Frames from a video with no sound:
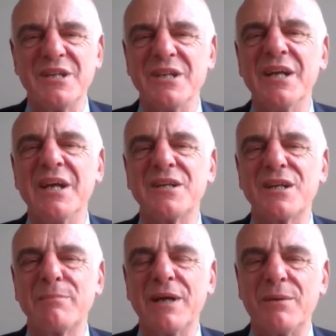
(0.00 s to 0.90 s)
But in the
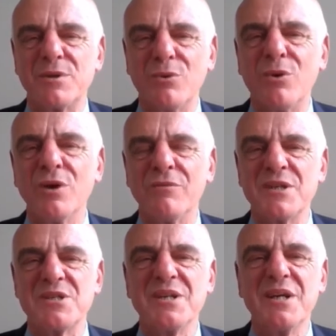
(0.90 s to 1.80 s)
end, it'll be up to all of
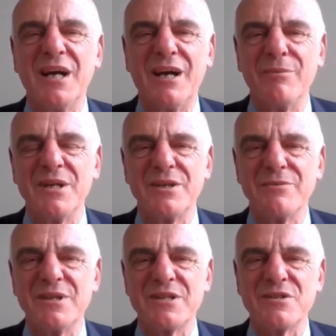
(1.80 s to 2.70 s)
us how we
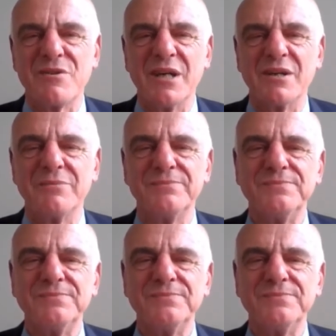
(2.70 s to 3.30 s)
deal with this threat.